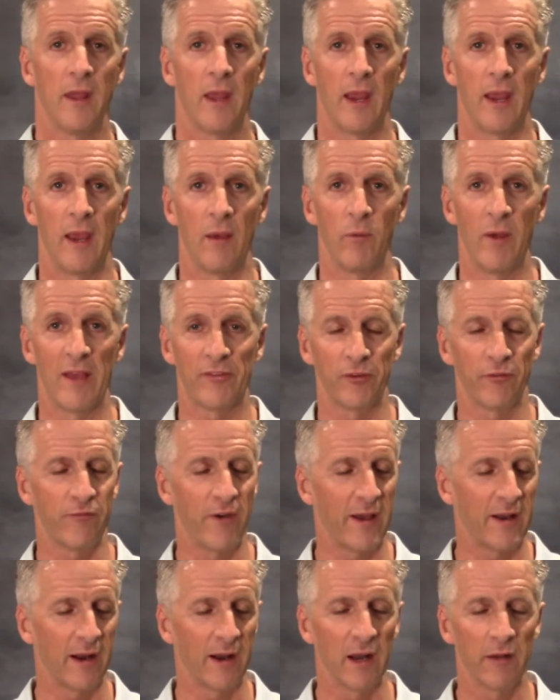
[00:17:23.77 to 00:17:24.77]
And we have to
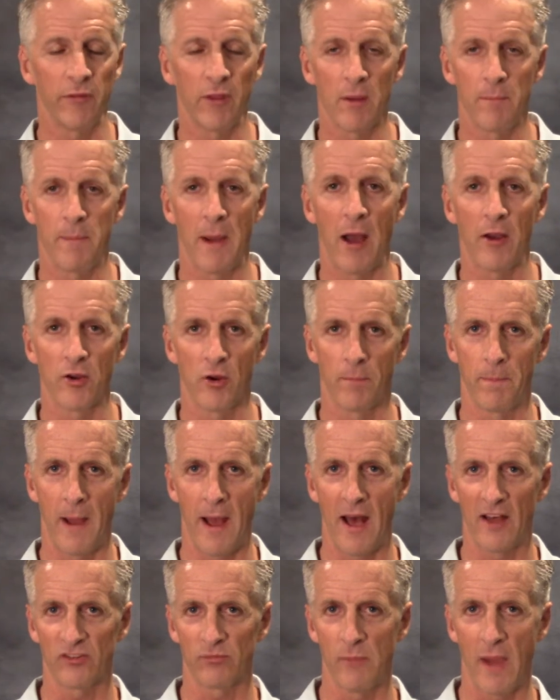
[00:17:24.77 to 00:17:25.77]
find out everything about your
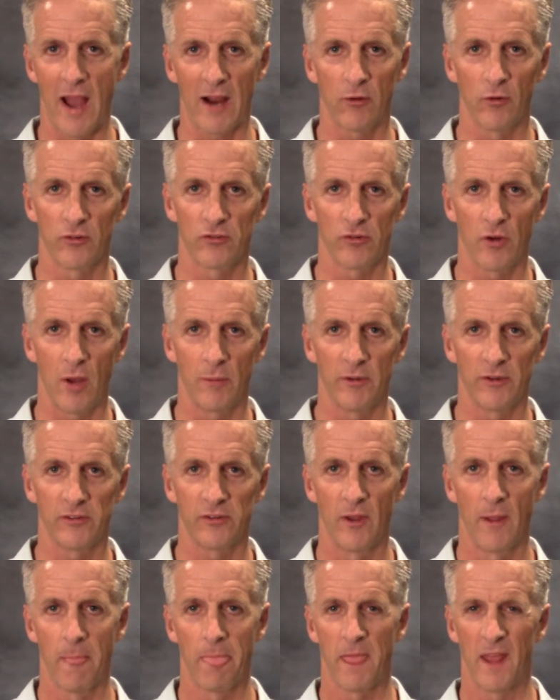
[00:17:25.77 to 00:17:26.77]
past macro
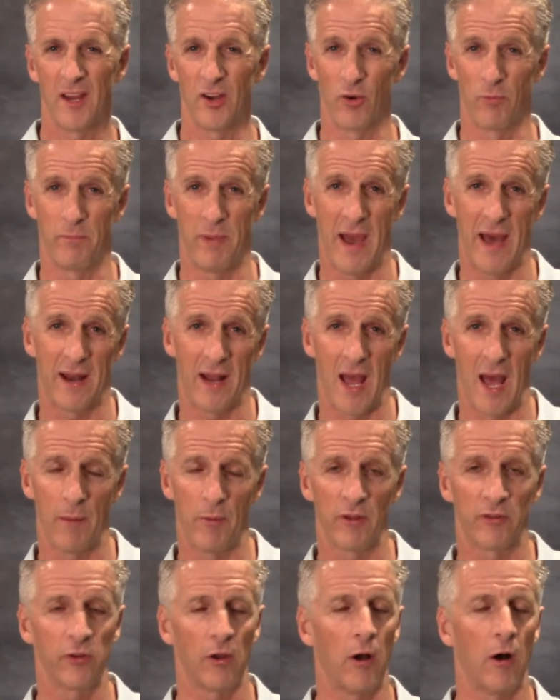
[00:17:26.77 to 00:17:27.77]
traumas, your bad
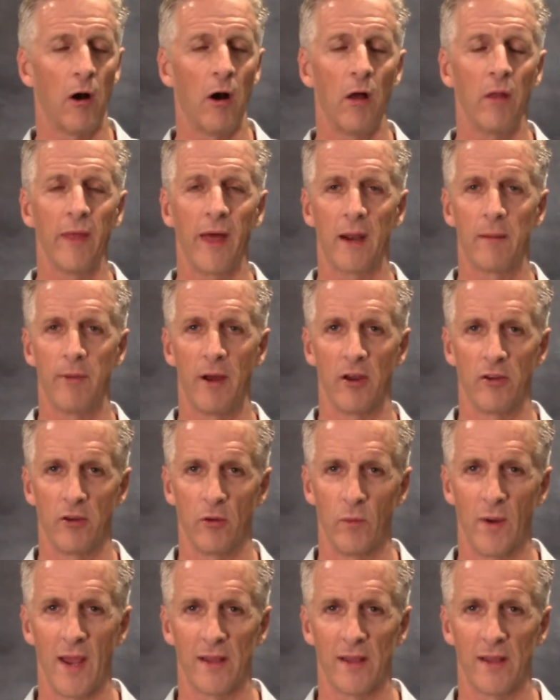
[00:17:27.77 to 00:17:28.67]
habits, all that about you.